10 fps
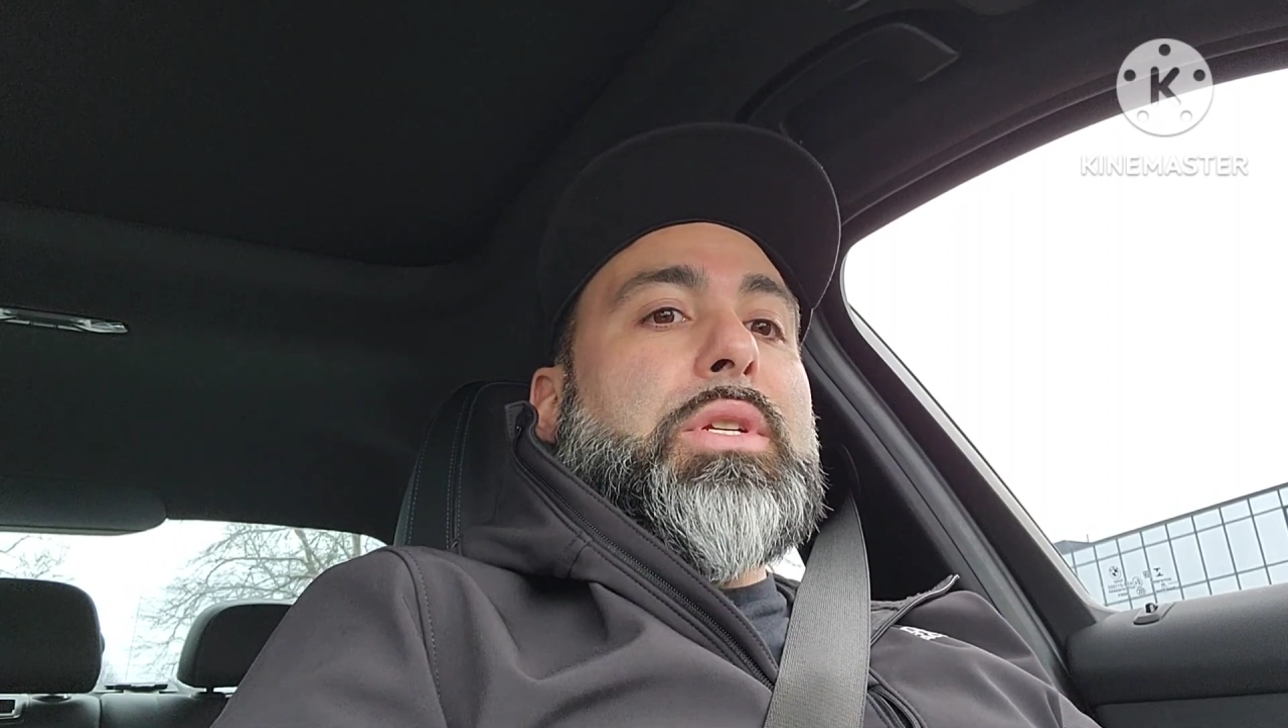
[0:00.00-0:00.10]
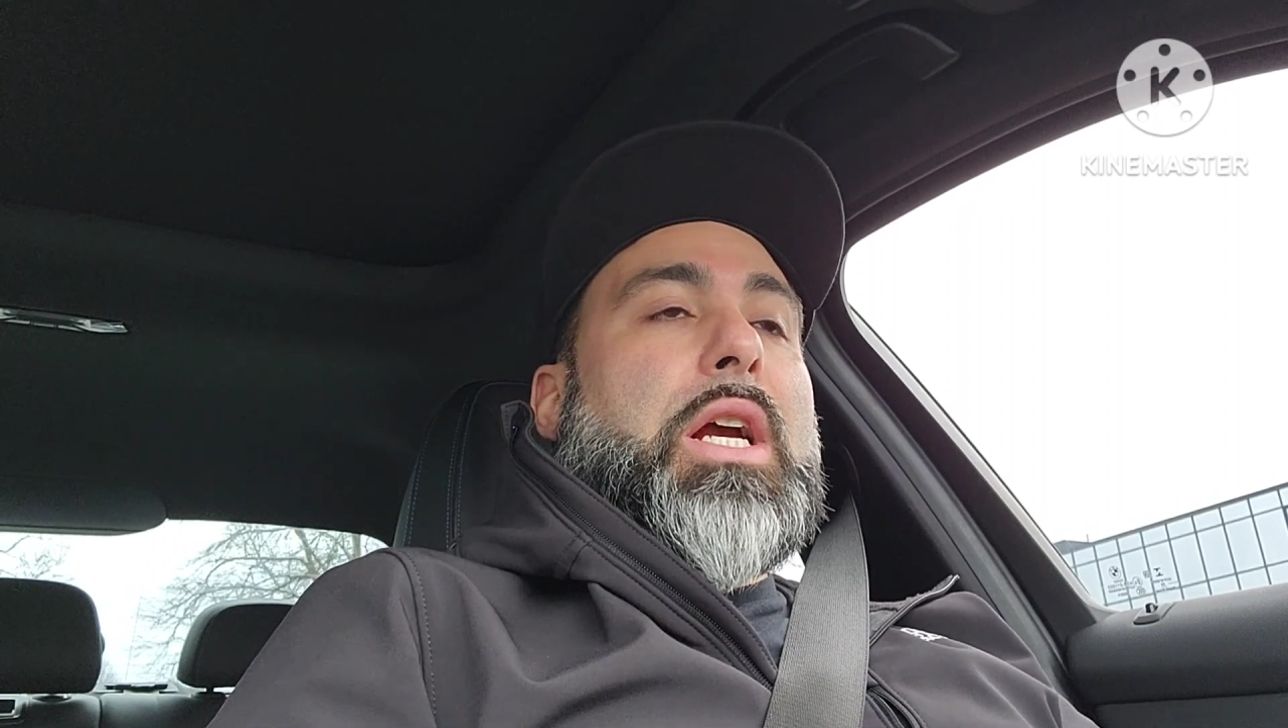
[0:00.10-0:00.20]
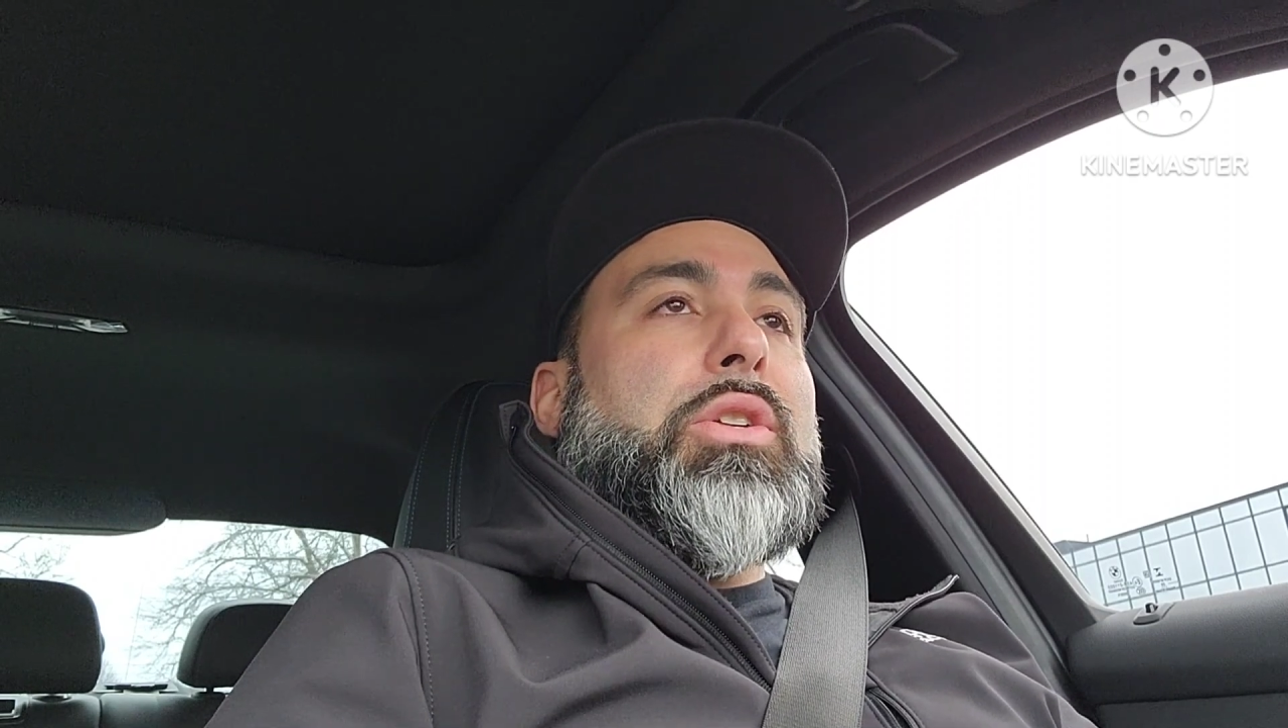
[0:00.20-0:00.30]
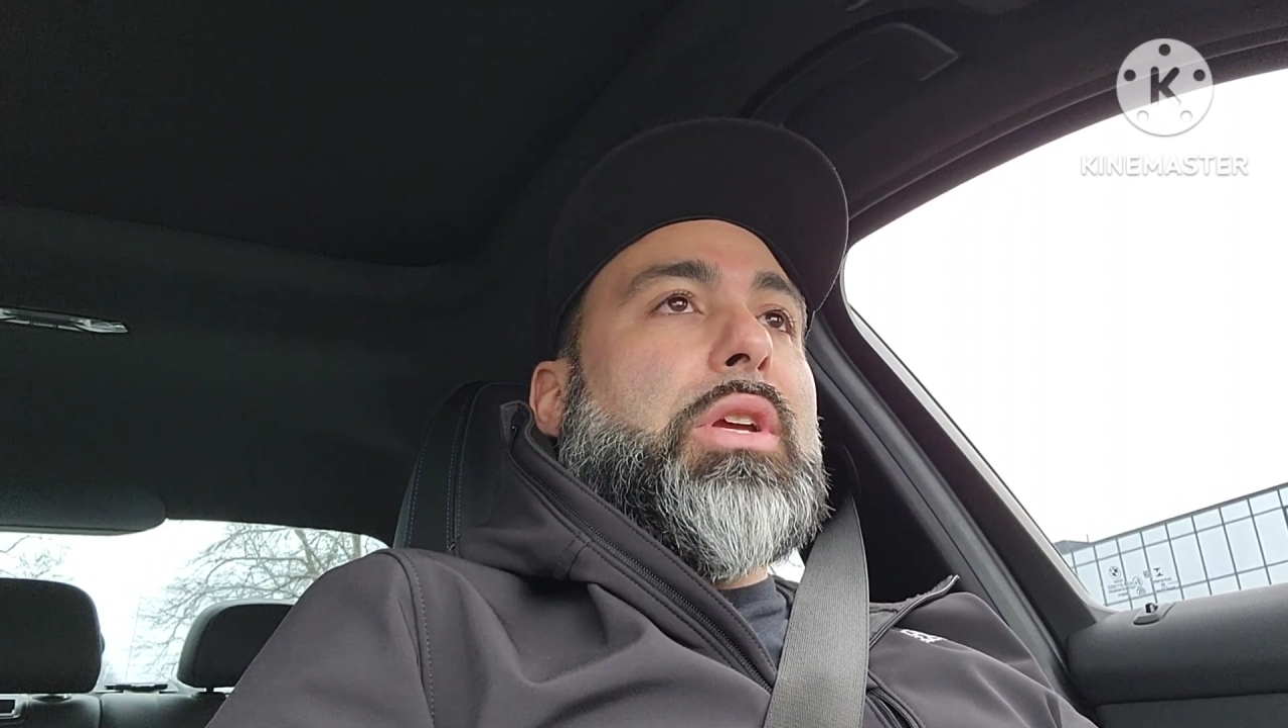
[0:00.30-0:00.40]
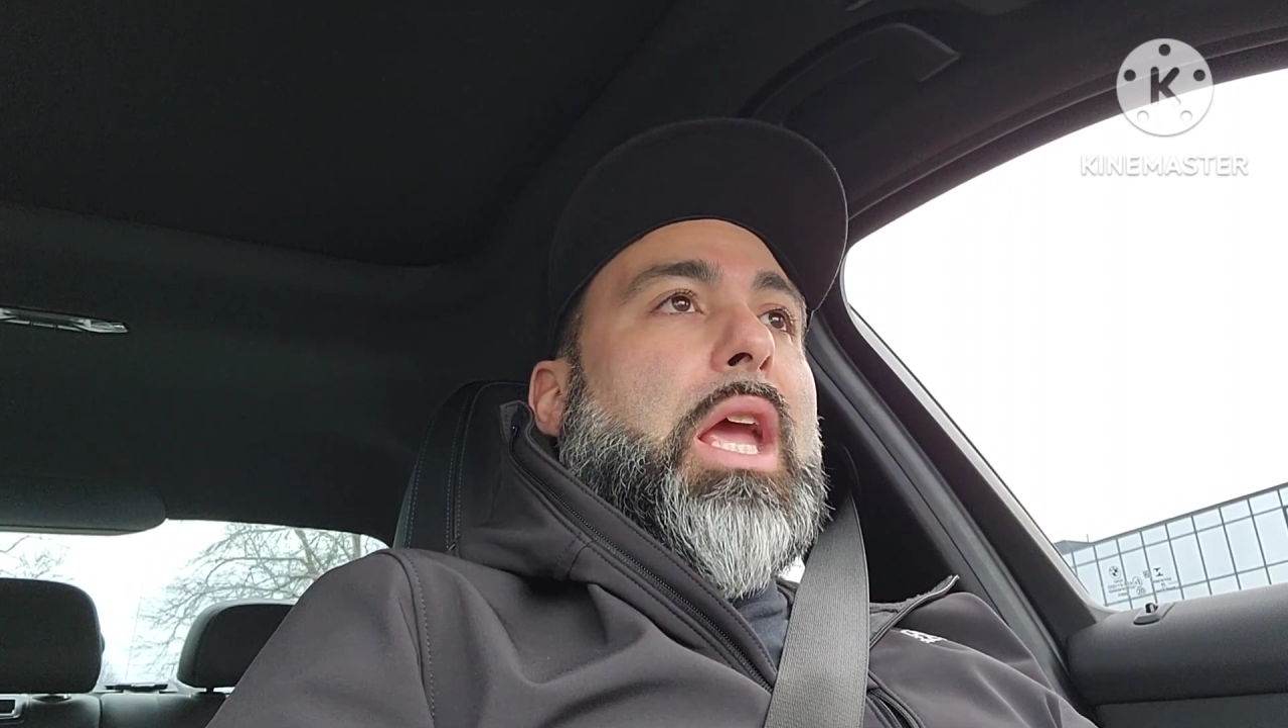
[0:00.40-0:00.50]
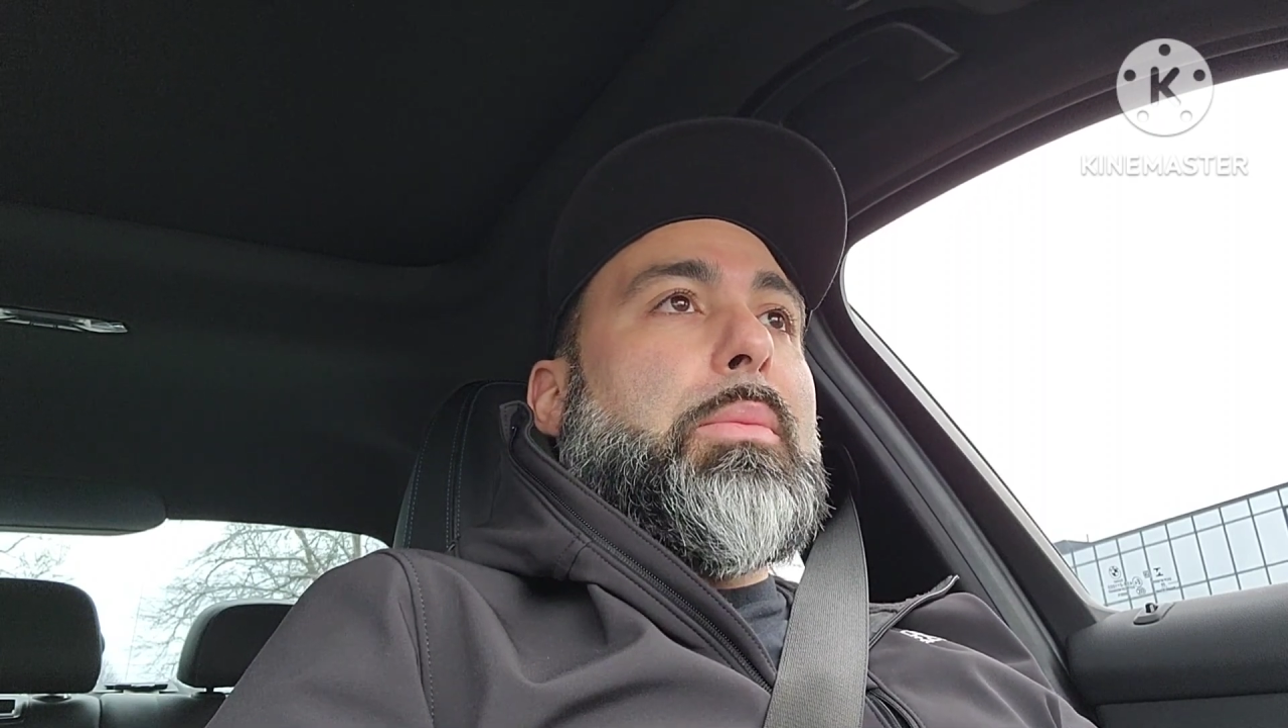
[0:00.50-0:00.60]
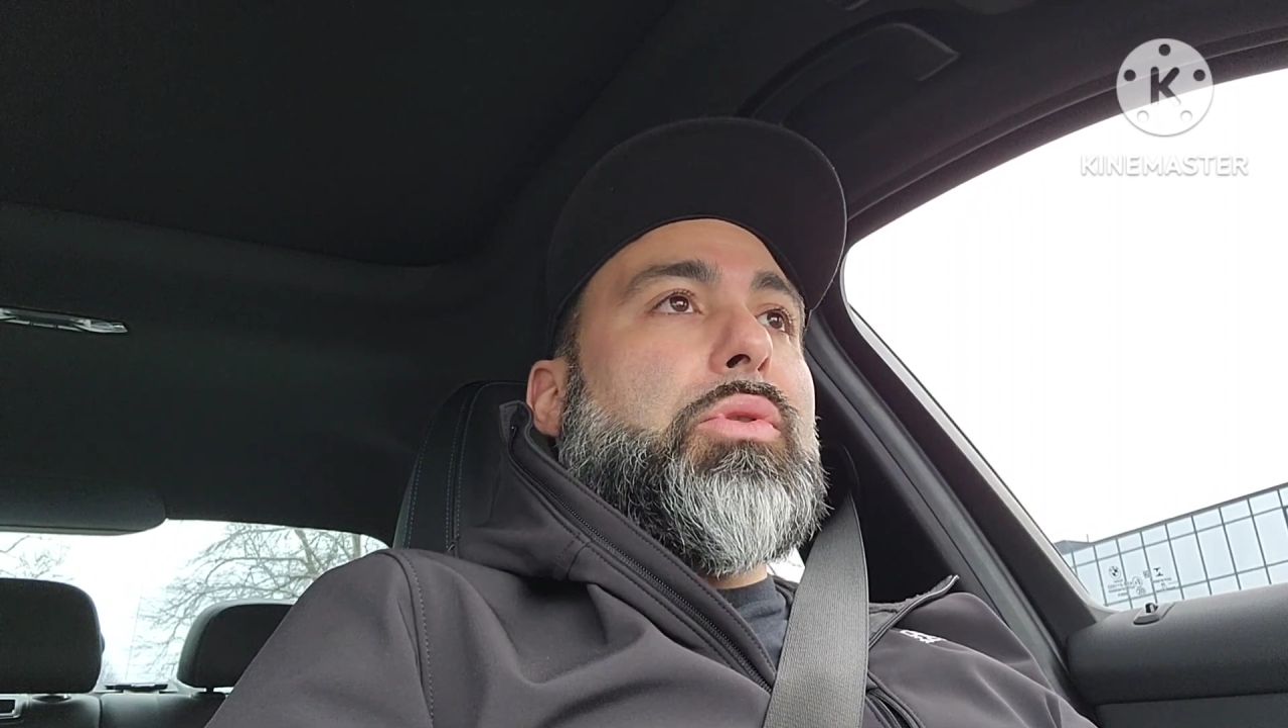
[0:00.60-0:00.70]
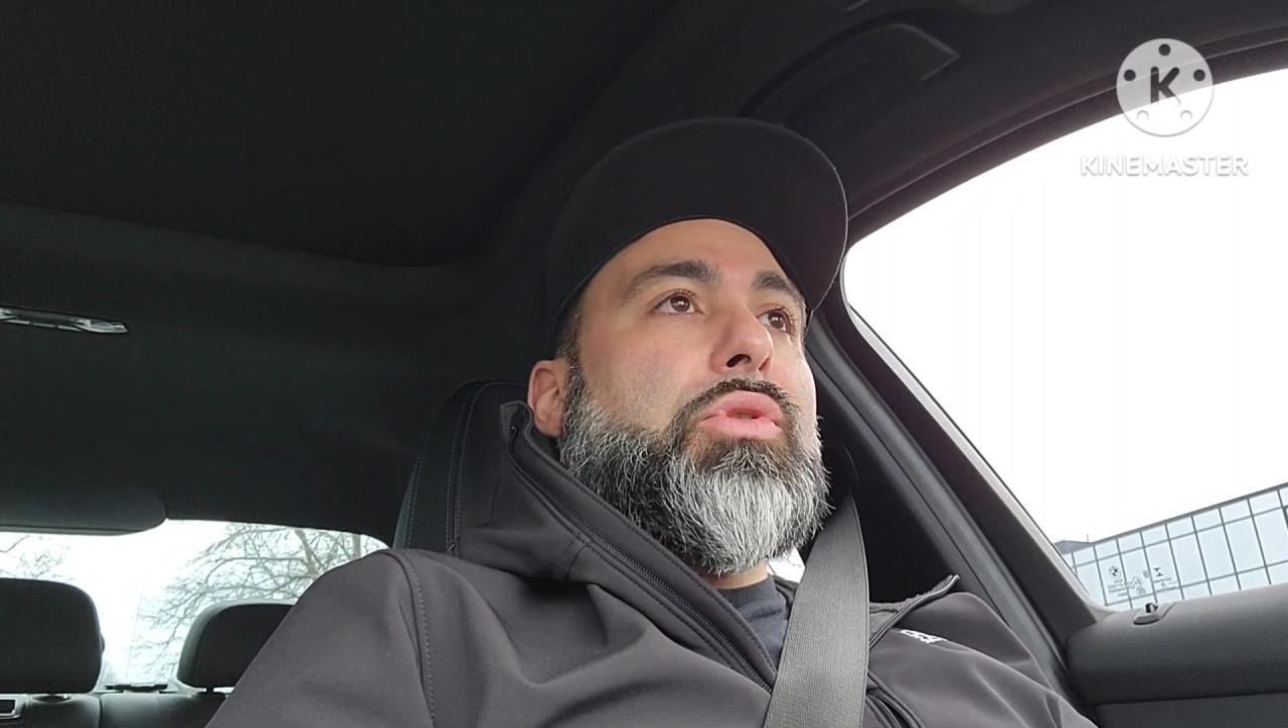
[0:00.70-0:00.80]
actually able